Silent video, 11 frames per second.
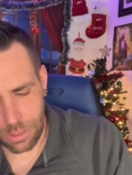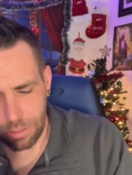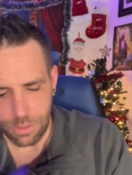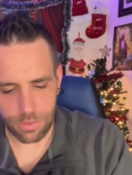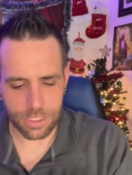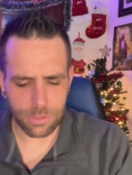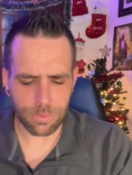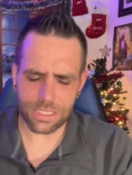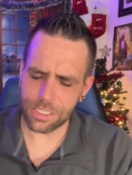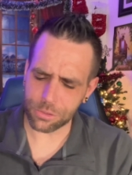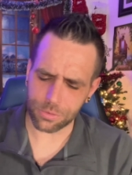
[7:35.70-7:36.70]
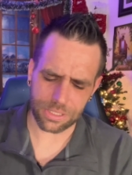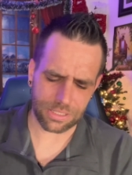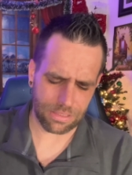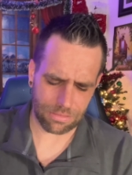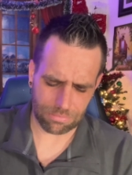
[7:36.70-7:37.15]
So this one's
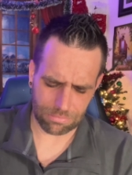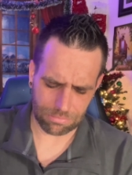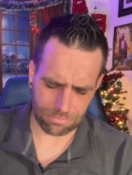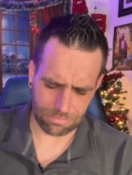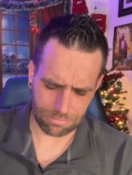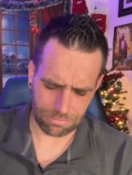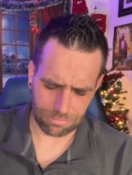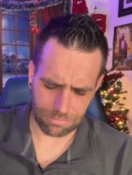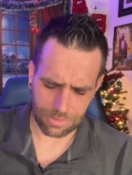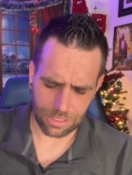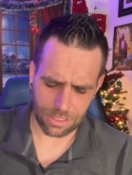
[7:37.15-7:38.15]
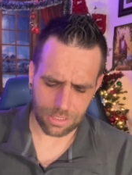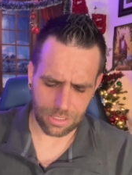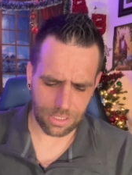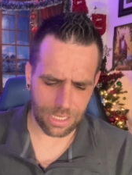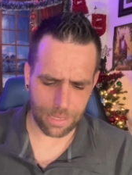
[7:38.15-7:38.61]
interesting.
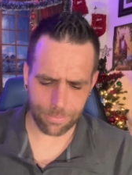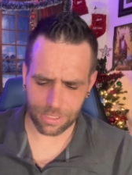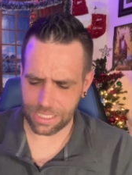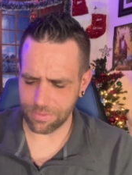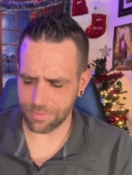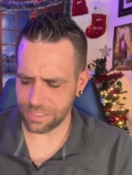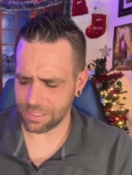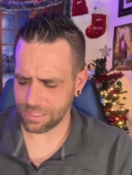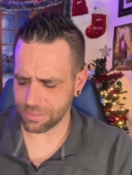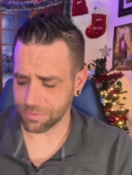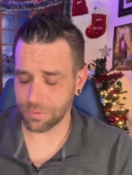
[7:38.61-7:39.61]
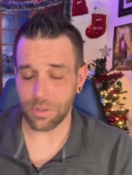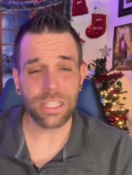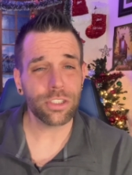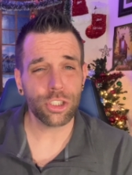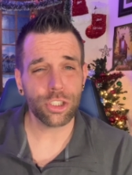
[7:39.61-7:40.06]
Uh, I believe it's
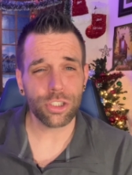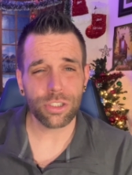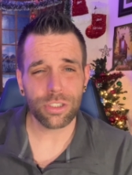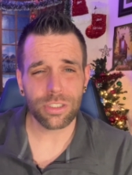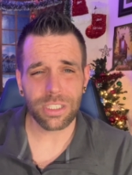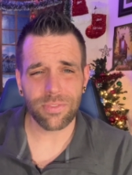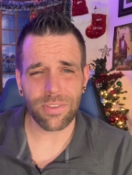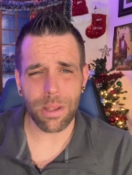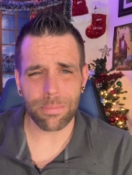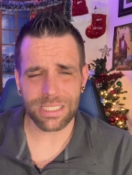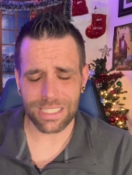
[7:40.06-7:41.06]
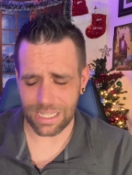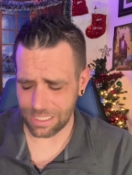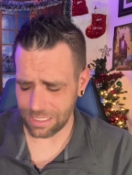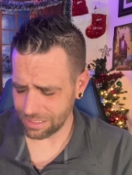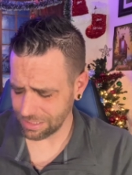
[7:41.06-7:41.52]
French, if I'm not
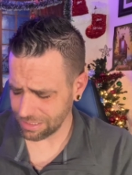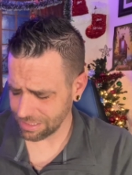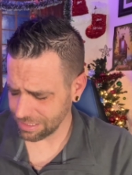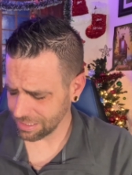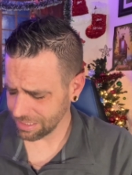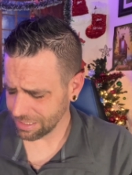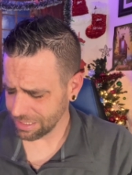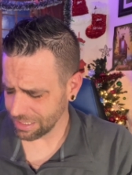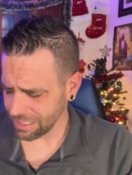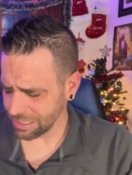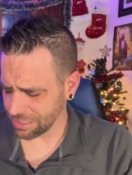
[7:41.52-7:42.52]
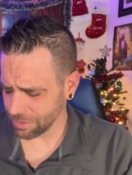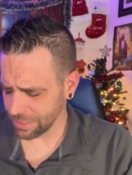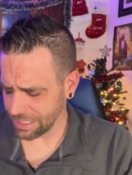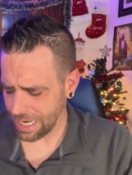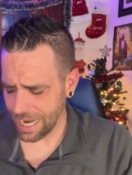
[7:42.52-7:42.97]
mistaken. Uh, so
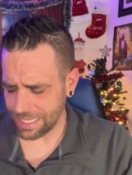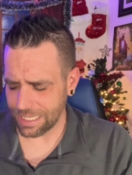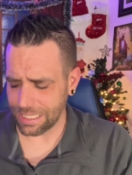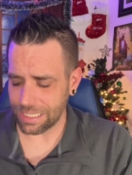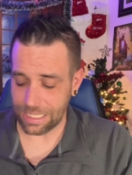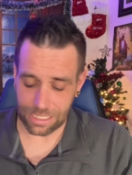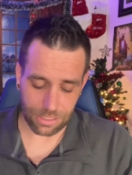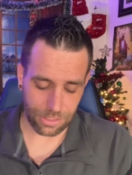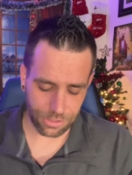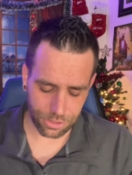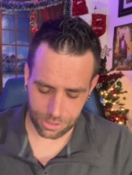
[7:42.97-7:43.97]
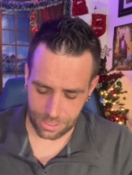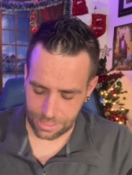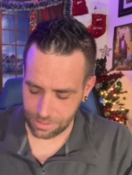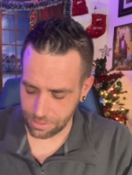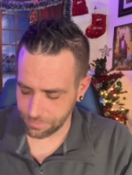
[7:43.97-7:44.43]
it's not in English,
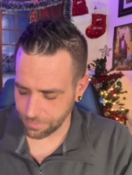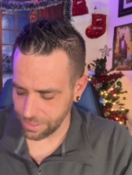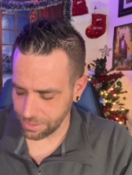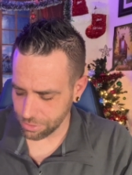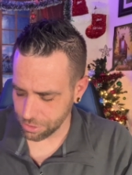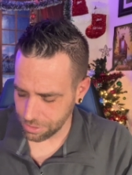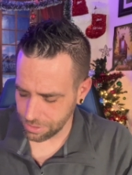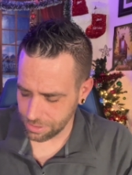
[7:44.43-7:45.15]
it is French.